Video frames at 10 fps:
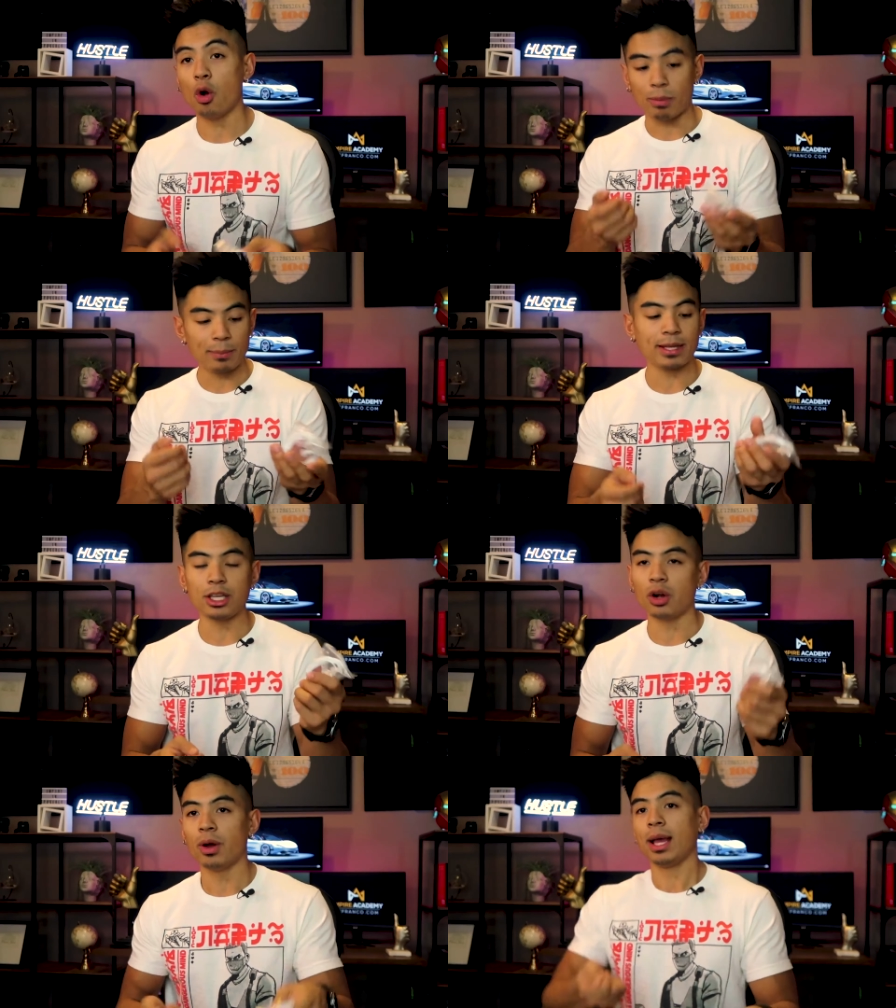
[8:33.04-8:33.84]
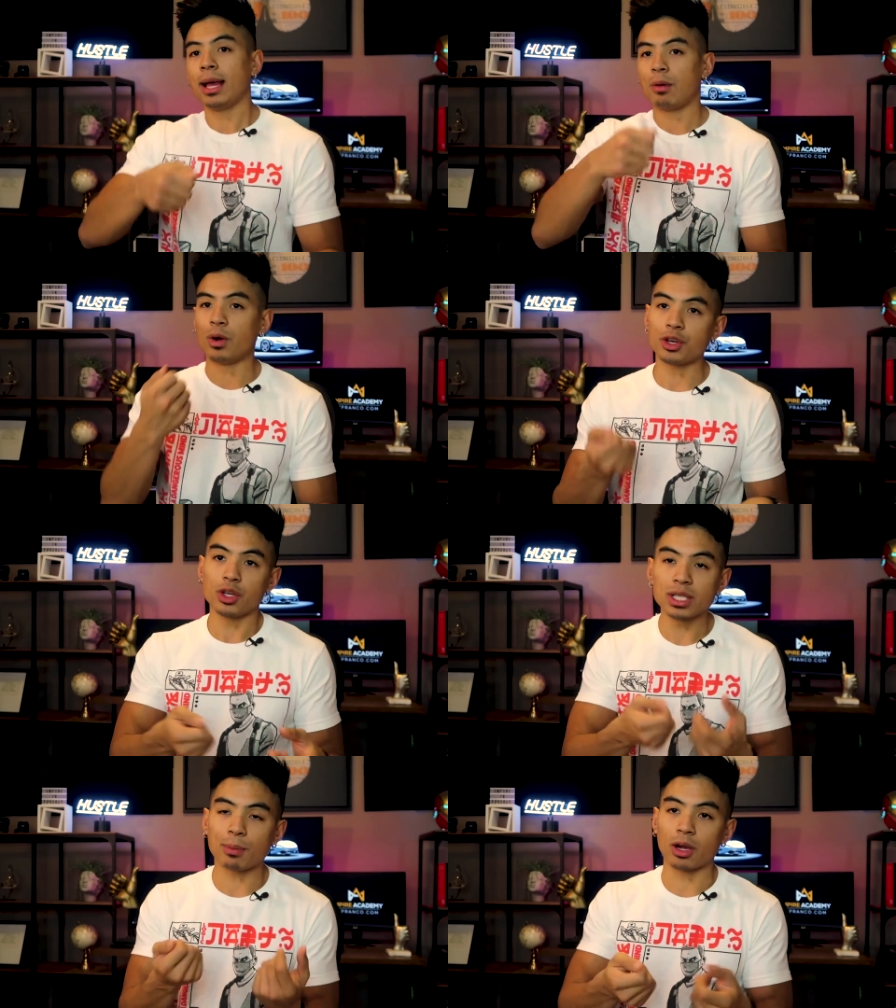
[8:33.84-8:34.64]
oh maybe you know when you're
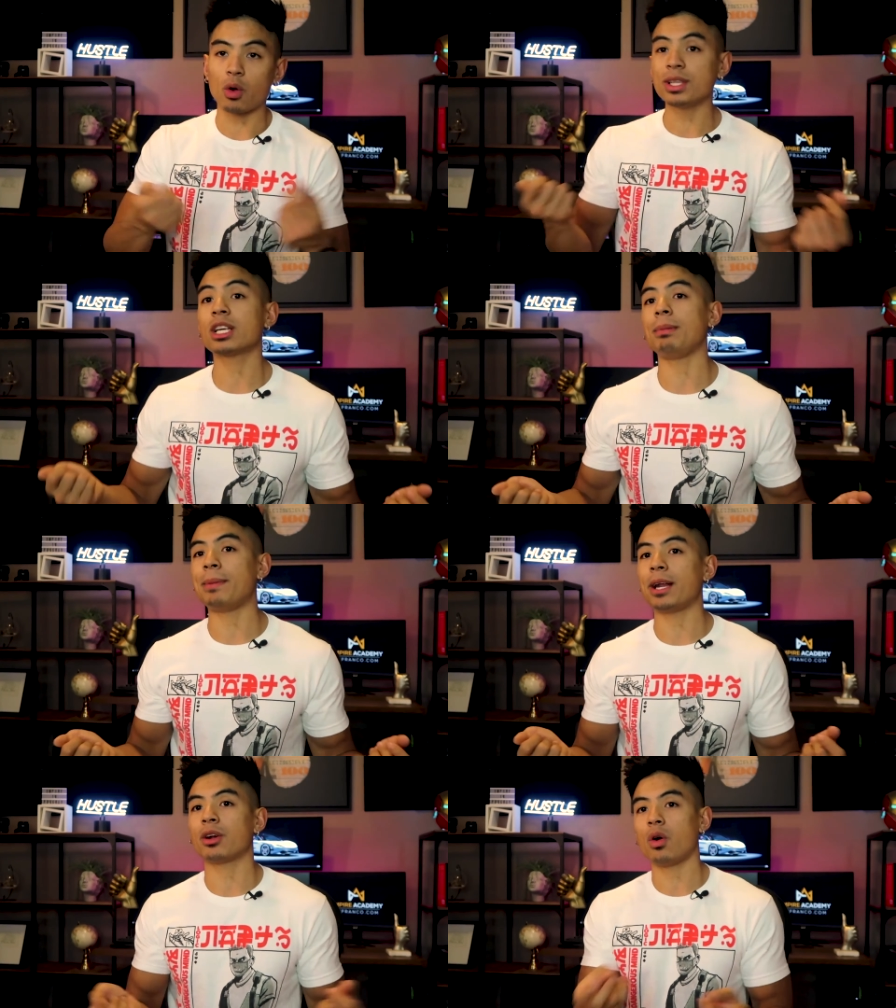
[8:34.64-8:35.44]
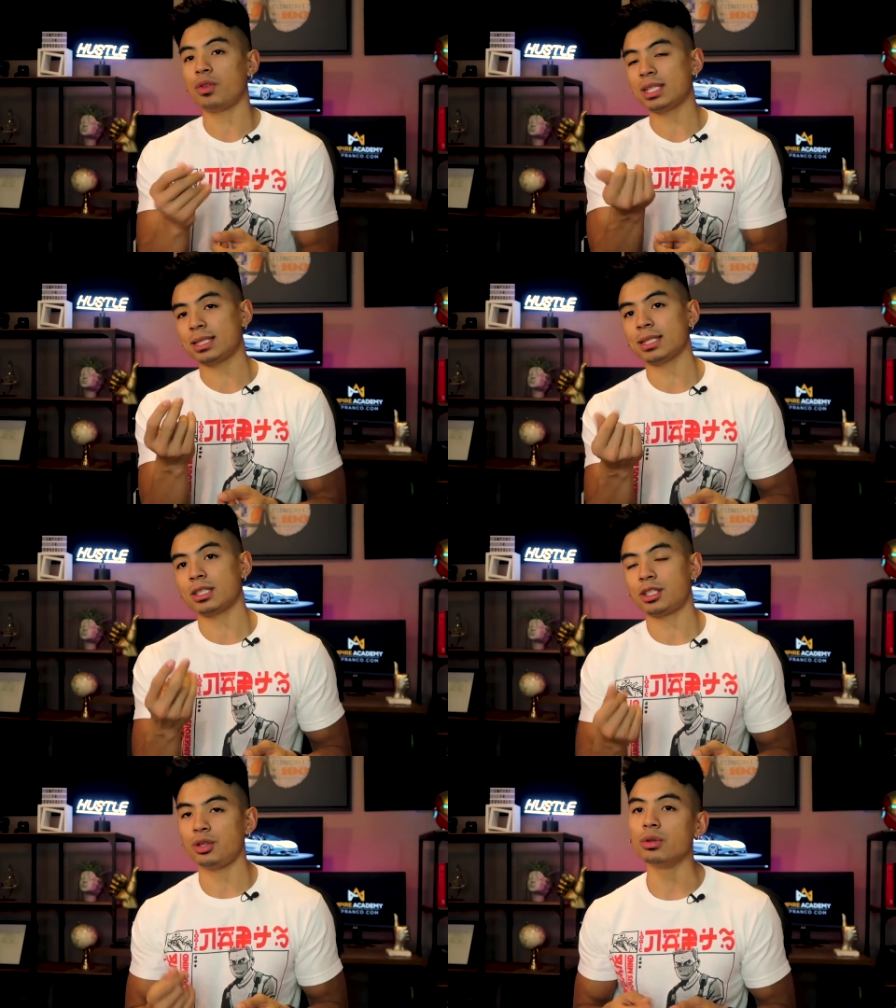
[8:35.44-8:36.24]
using a product oh this could be better oh this is
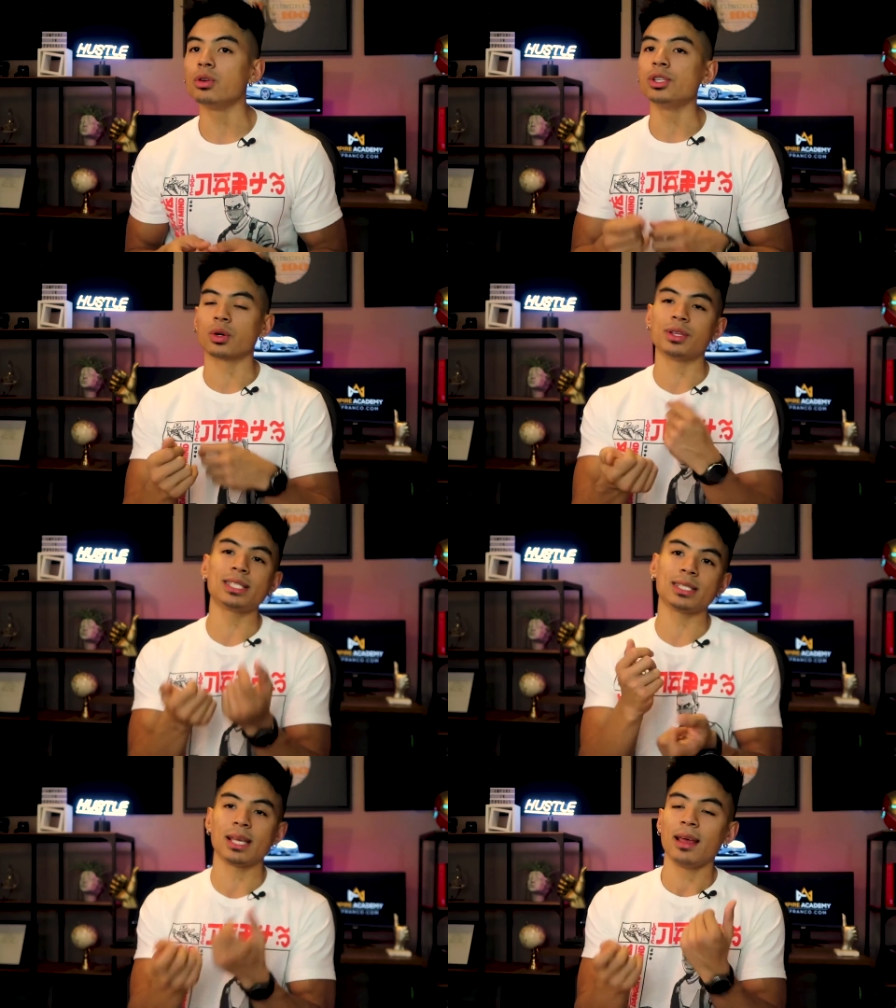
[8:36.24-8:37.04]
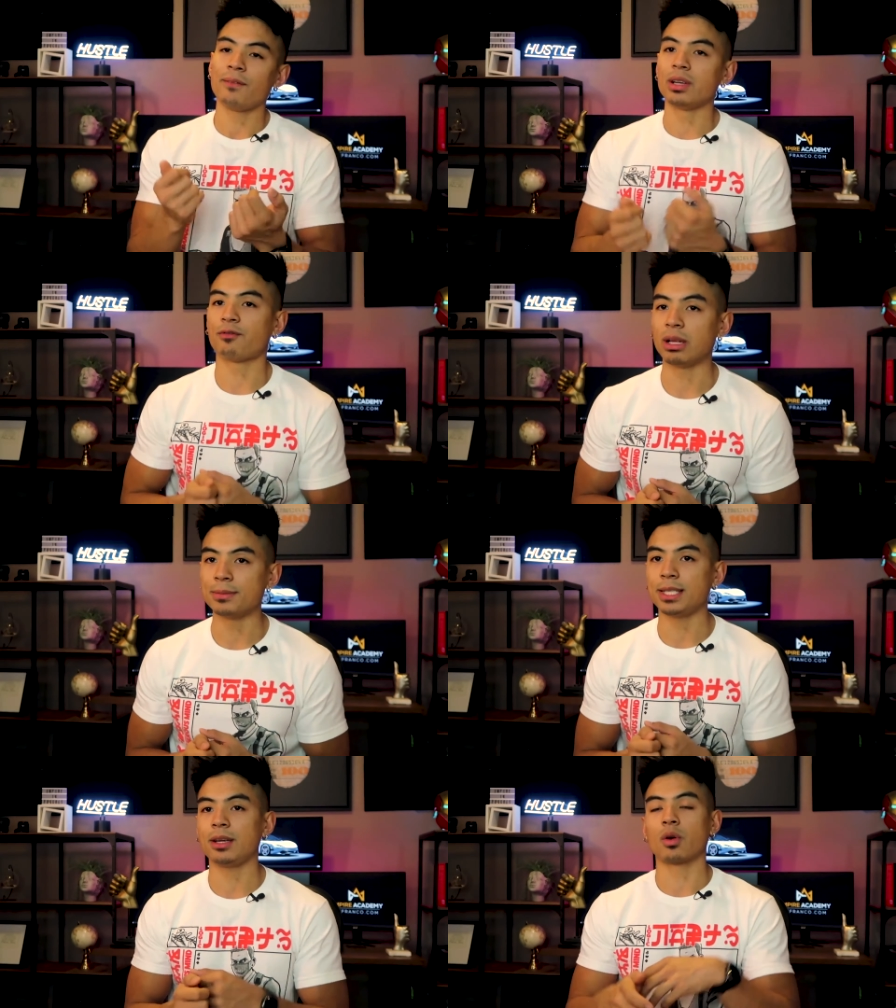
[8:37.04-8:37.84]
too loose or this is feels
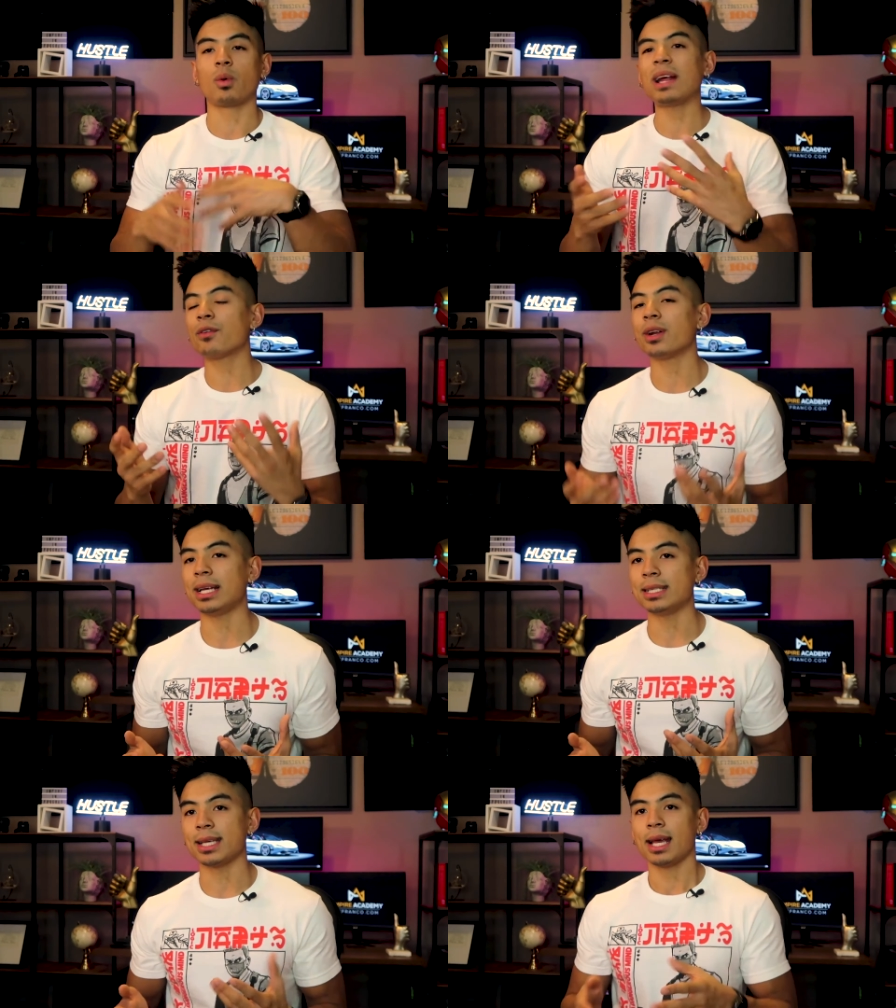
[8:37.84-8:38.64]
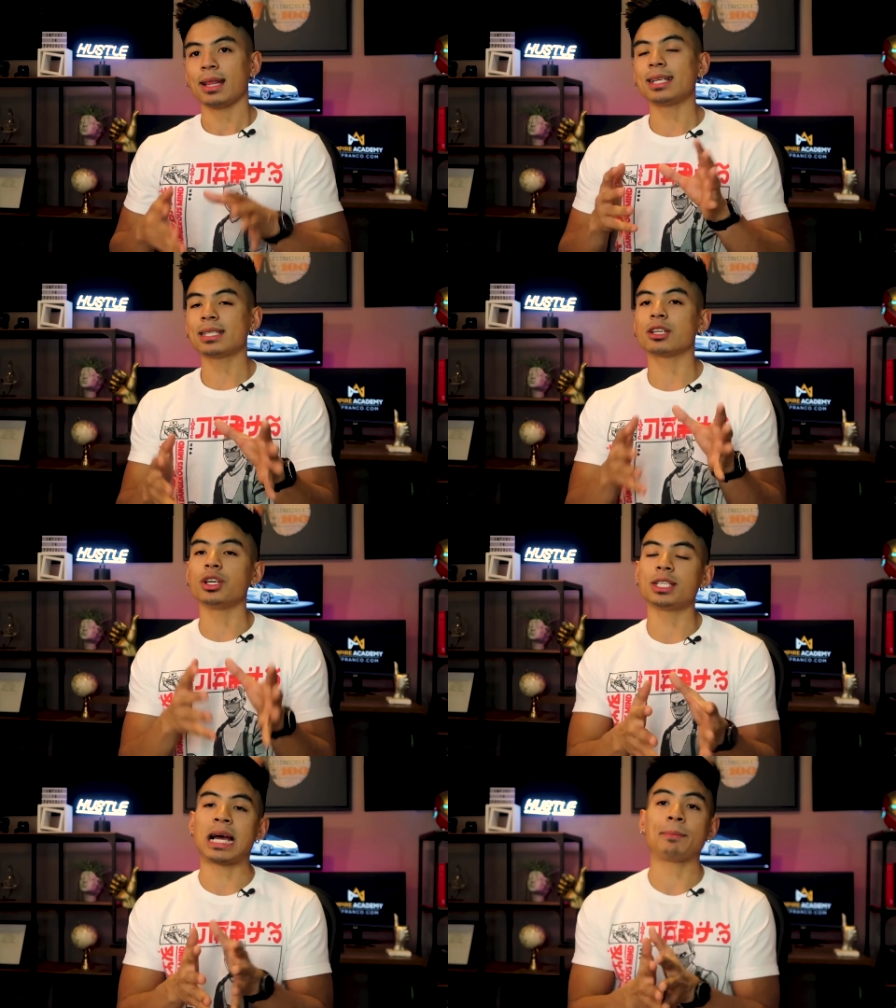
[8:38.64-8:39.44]
flimsy or whatever it is this is a
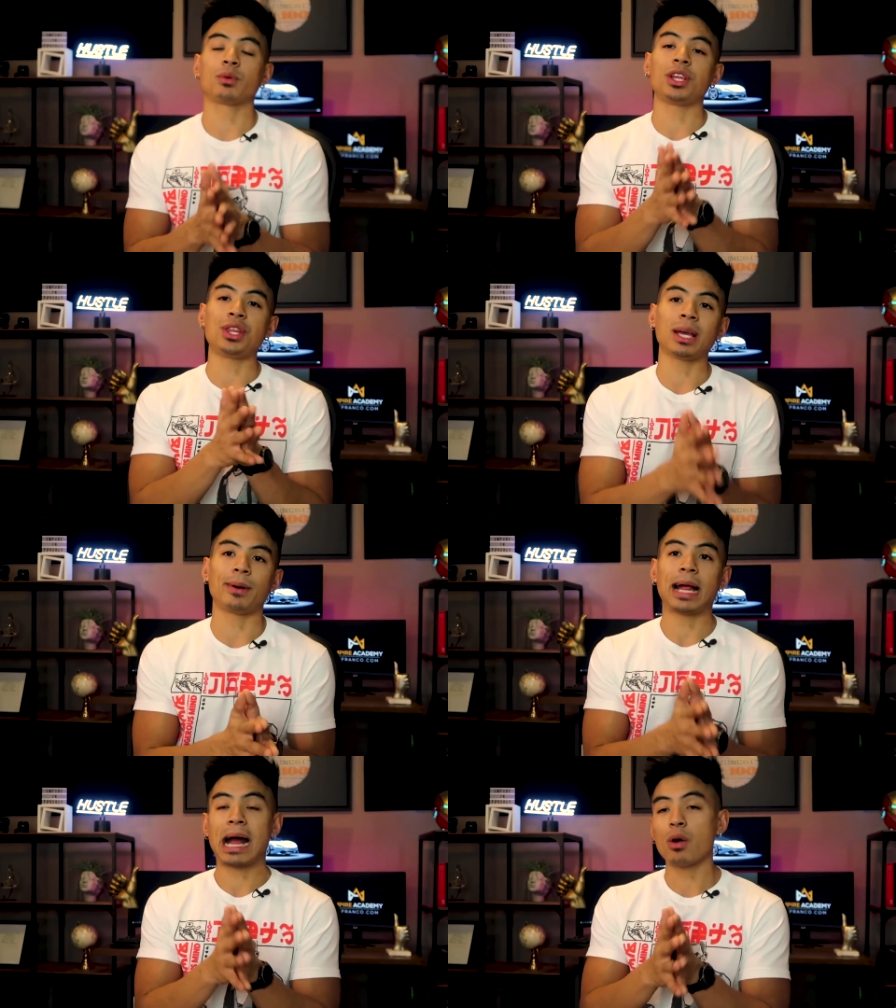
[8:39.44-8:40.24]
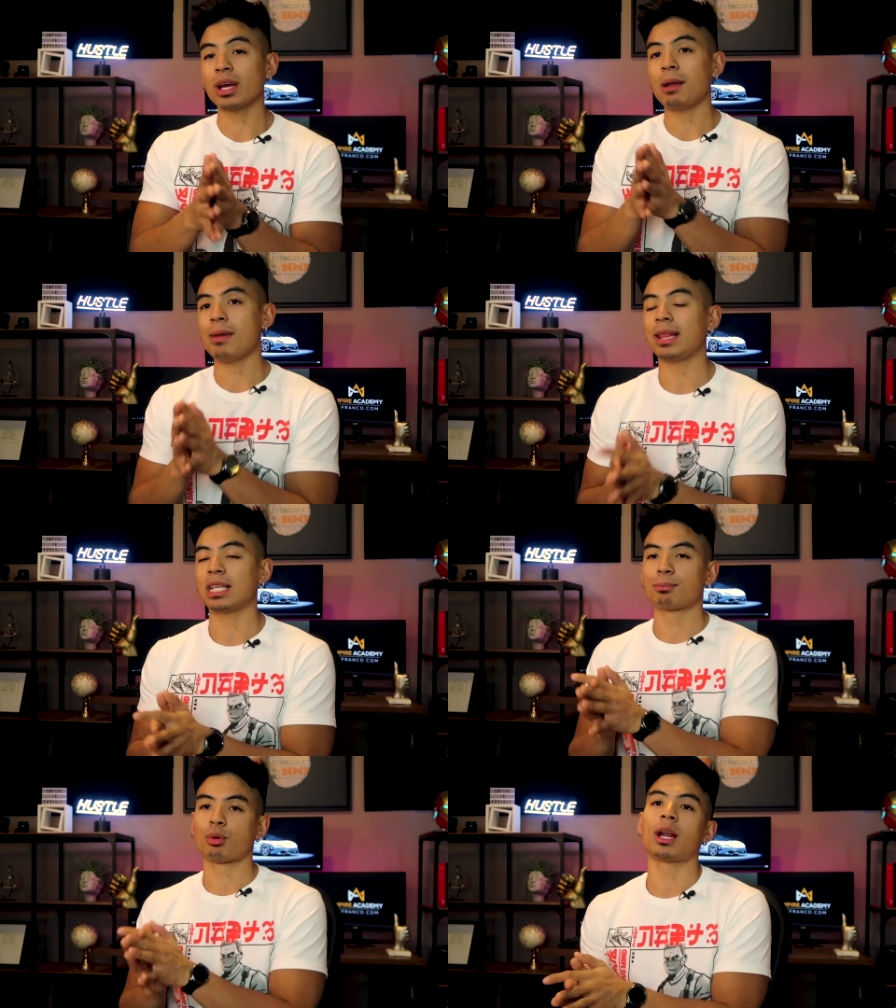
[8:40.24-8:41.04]
good time to really think about how can i make
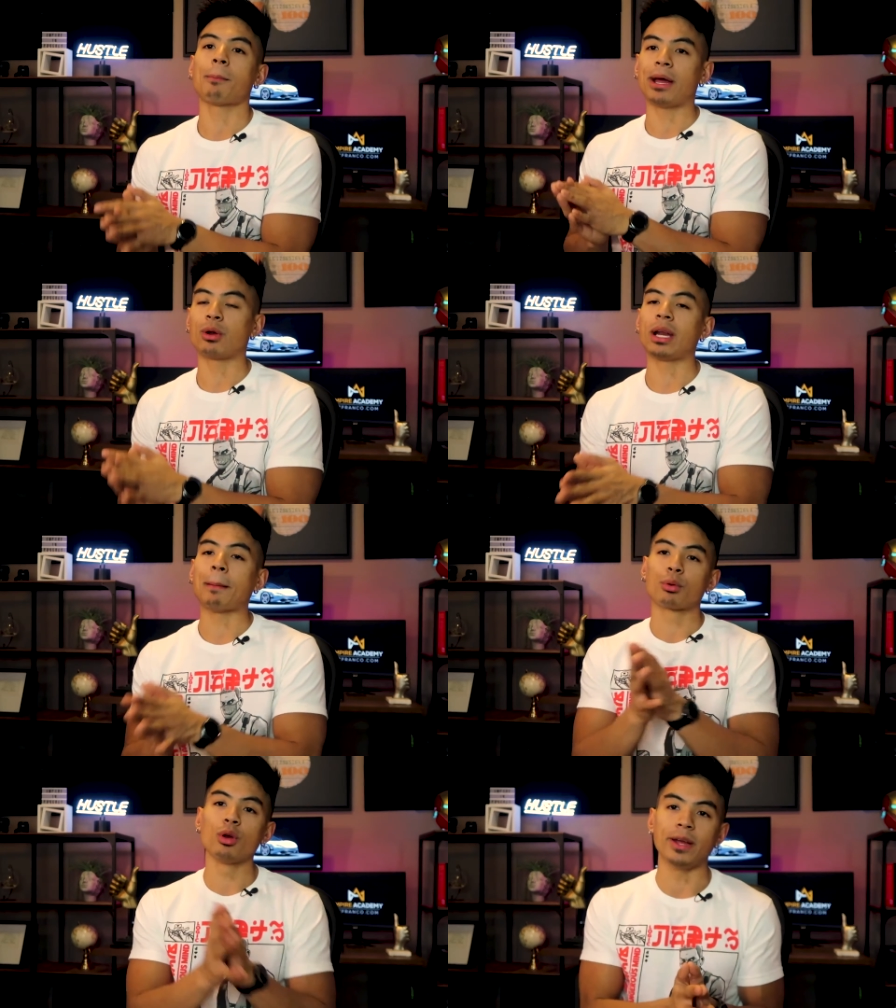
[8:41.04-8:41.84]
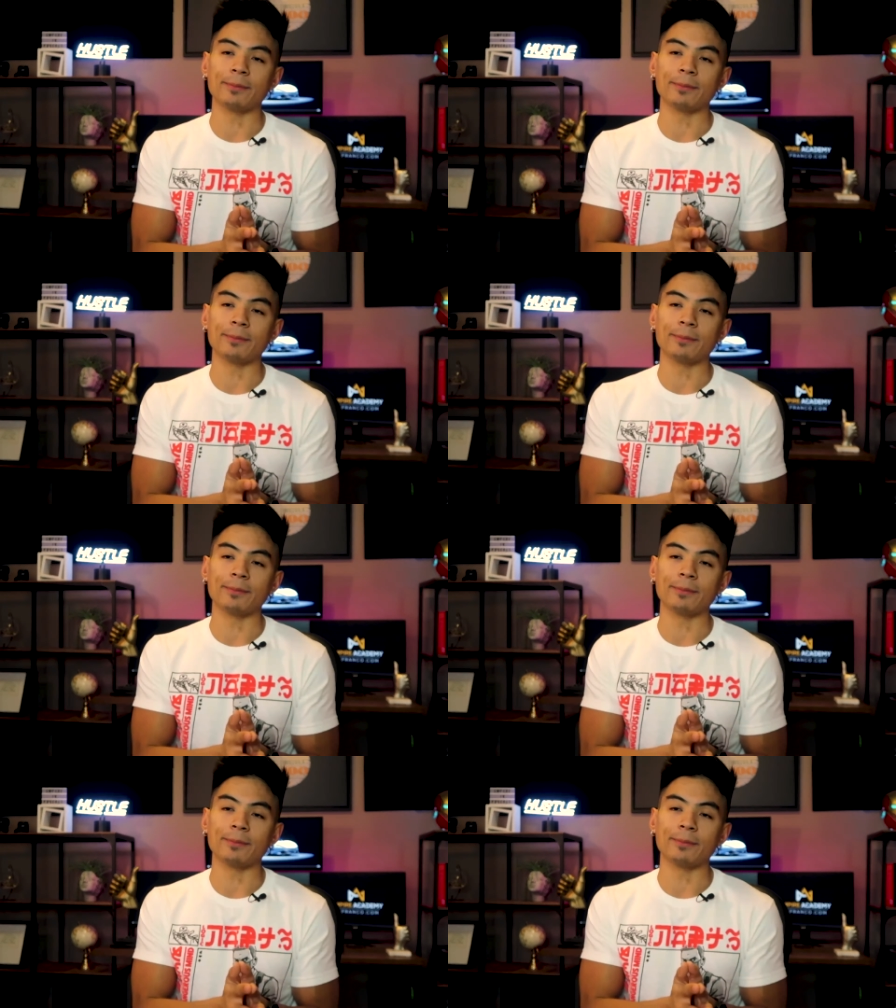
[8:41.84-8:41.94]
this product better and improve